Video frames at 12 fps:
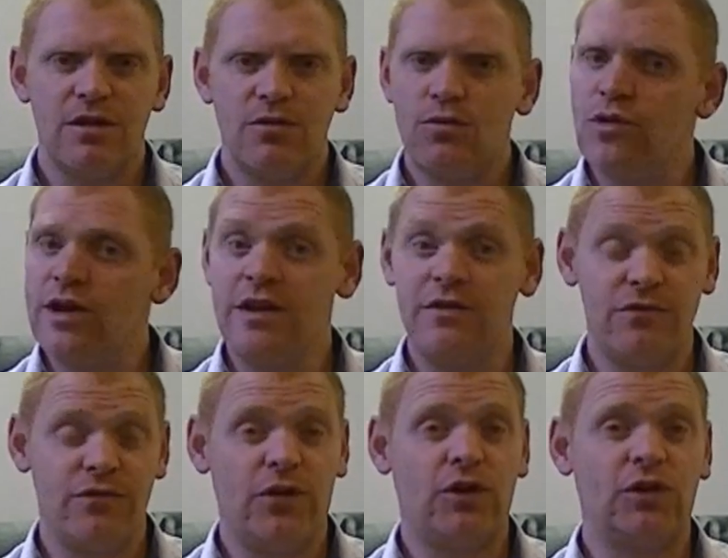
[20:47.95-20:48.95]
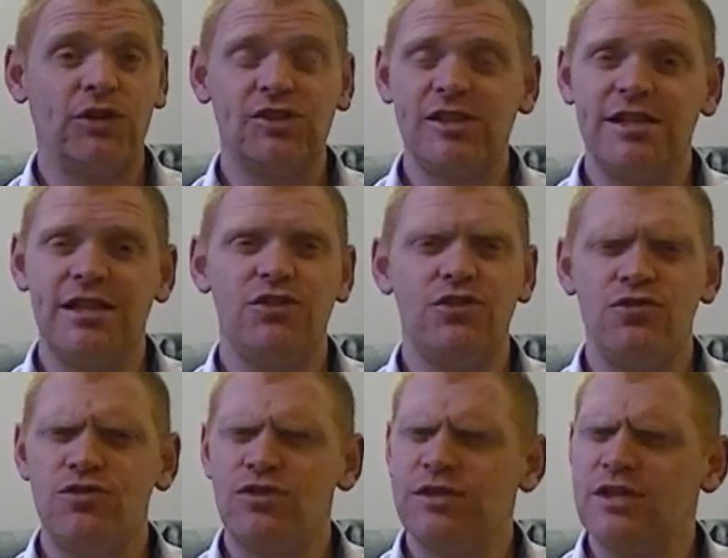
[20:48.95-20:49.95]
reinforces in you
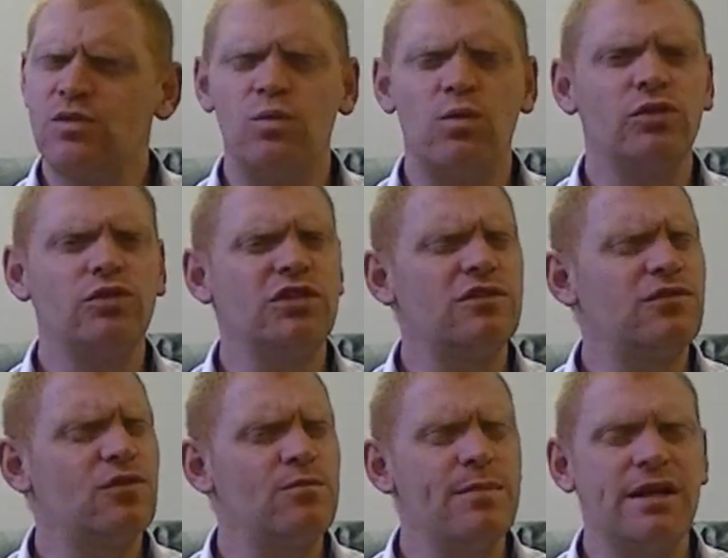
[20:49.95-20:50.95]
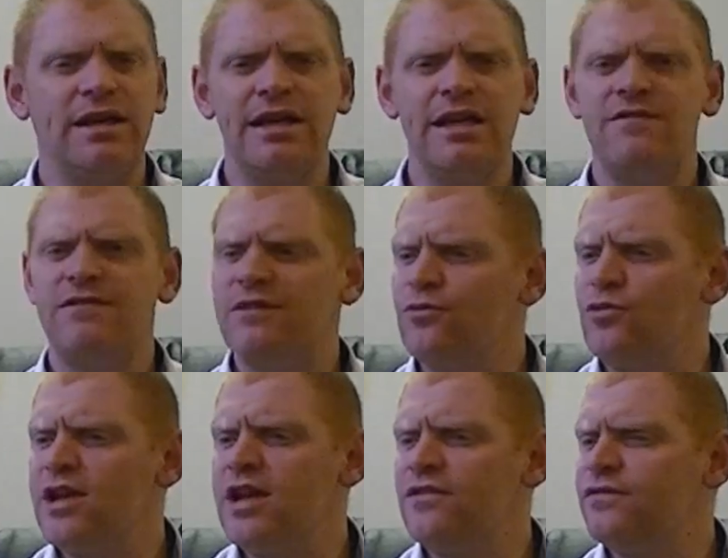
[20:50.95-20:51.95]
just this wonderful belief. It
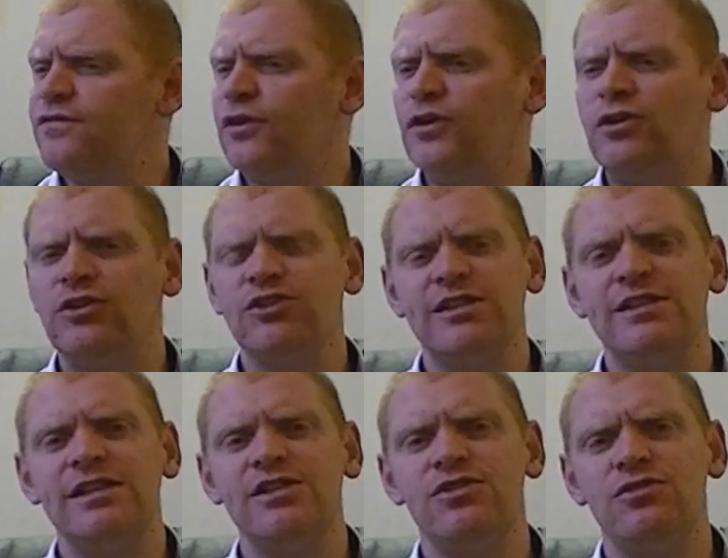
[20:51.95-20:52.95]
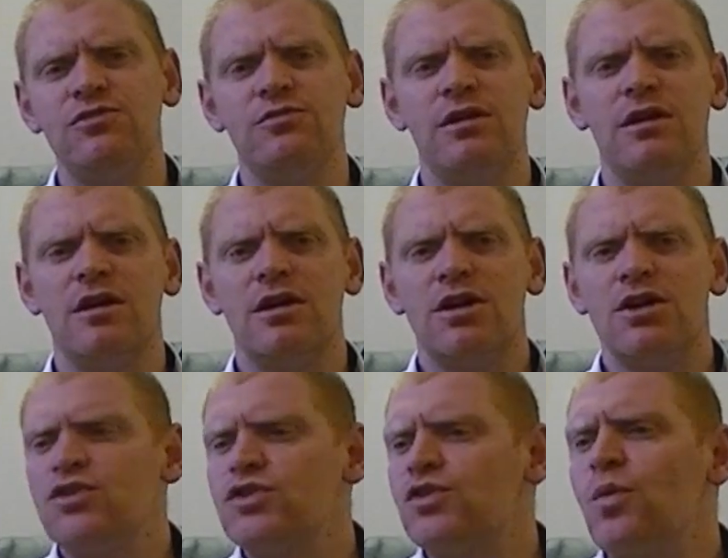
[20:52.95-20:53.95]
reinforces in you
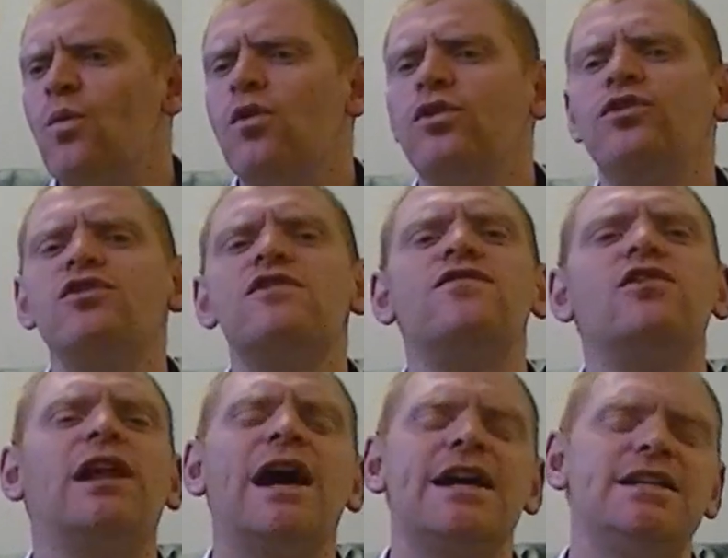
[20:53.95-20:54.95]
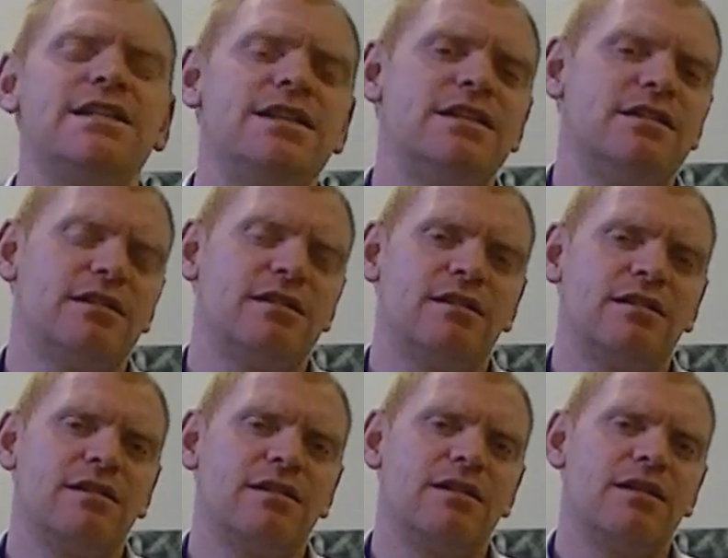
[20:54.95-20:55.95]
just a wonderful idea
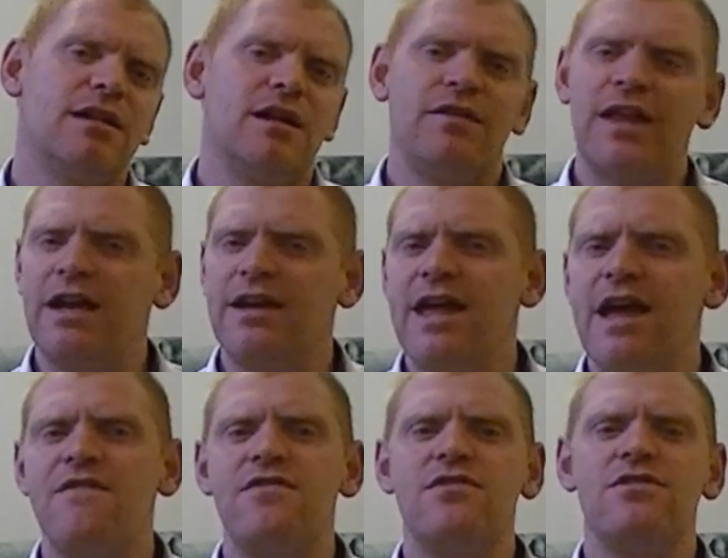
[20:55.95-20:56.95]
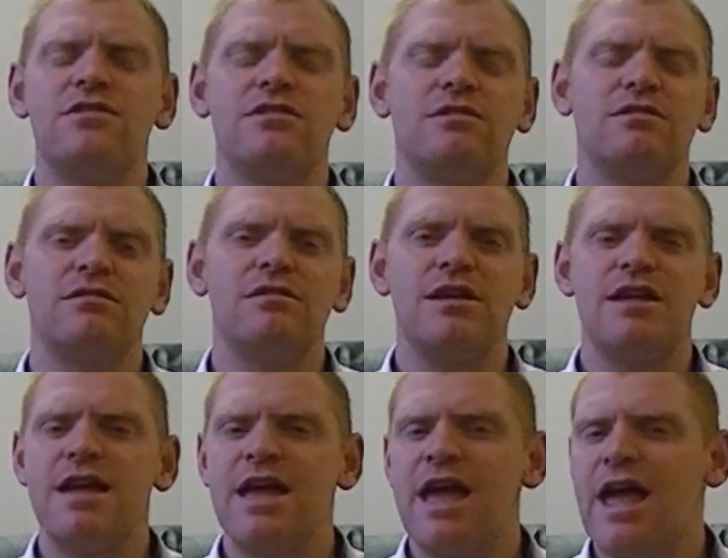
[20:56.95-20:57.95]
that never,
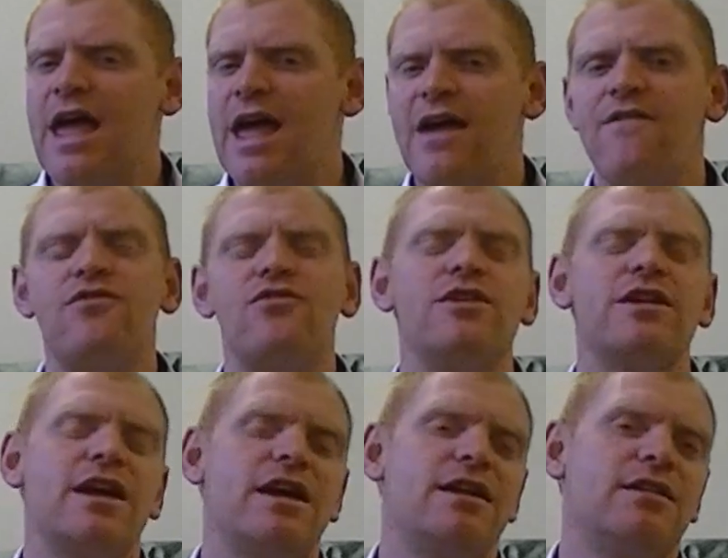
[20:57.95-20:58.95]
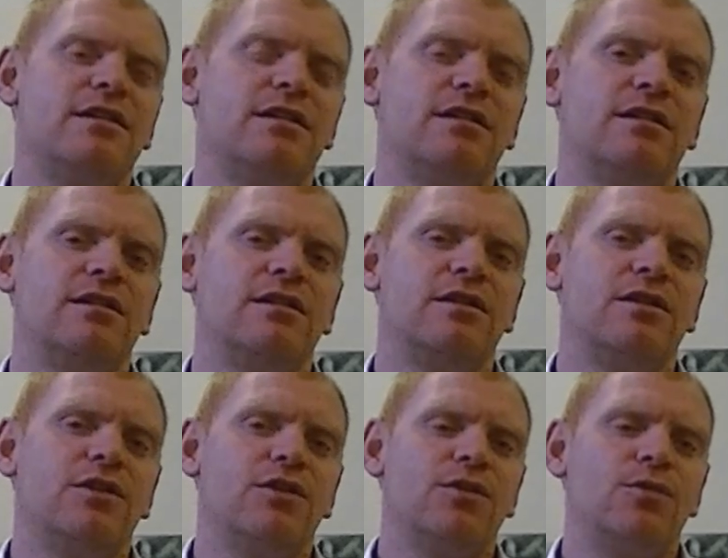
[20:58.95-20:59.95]
ever again
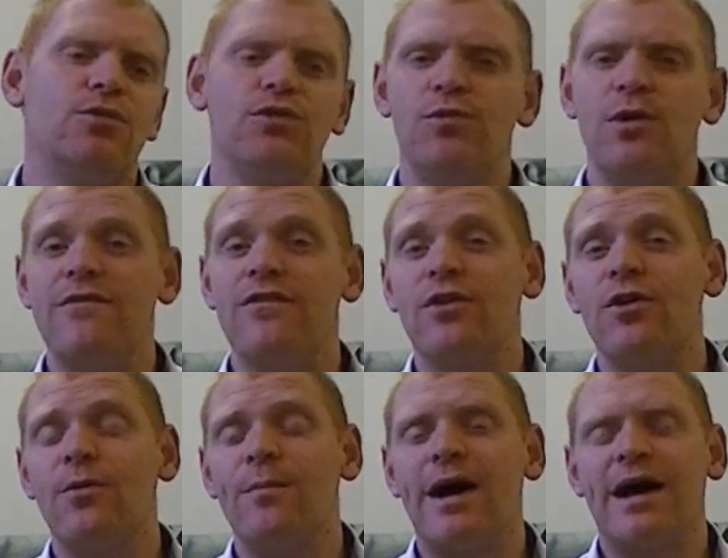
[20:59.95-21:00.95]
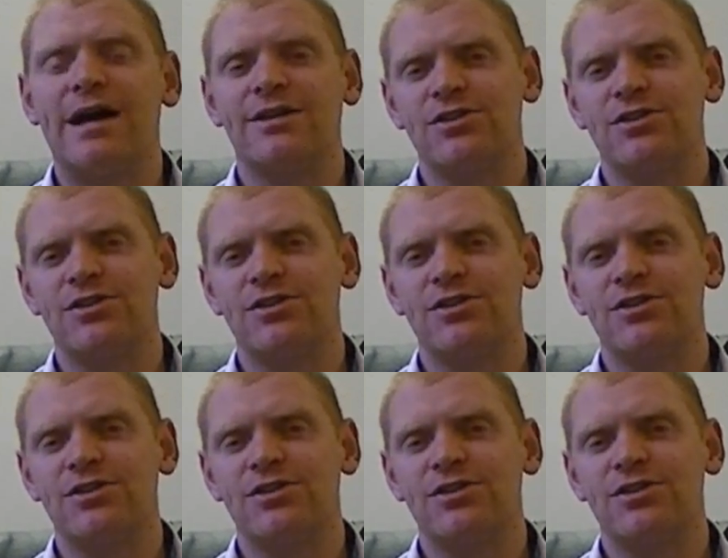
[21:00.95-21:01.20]
will you ever go back